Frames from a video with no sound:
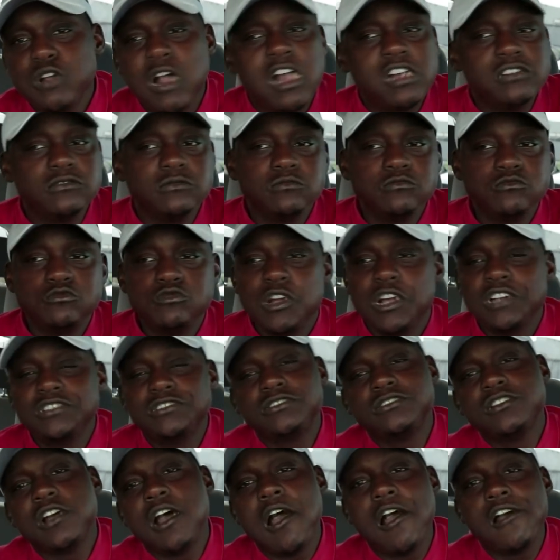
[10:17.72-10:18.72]
trying to
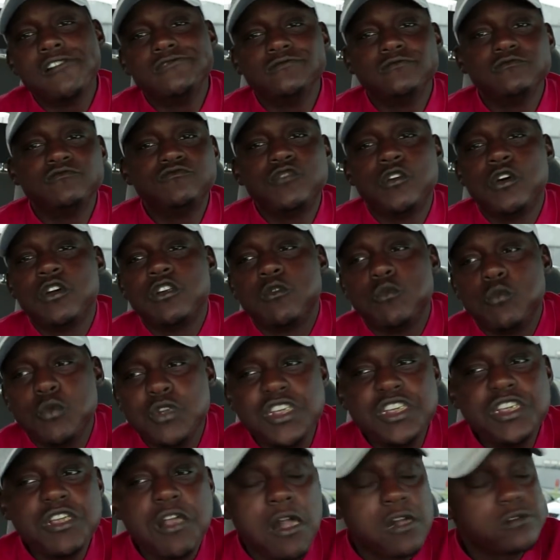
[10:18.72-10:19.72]
rest up for the
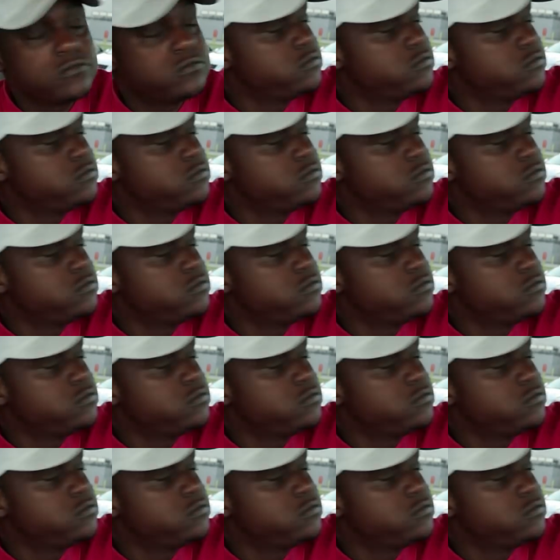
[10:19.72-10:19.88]
week.